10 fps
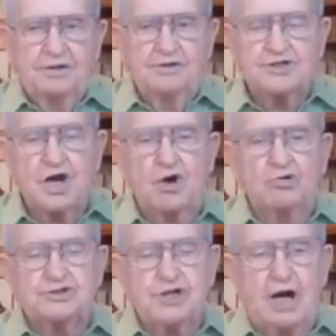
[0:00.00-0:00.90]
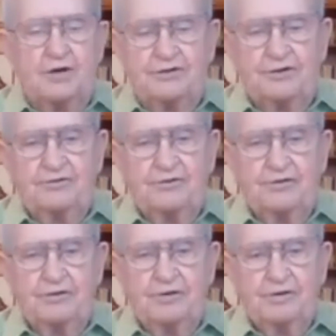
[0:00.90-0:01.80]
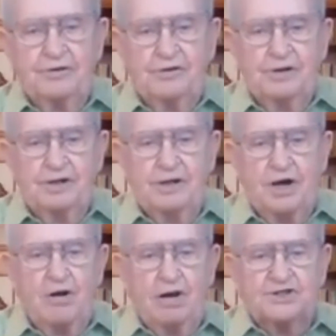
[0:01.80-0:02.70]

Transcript: chose not, all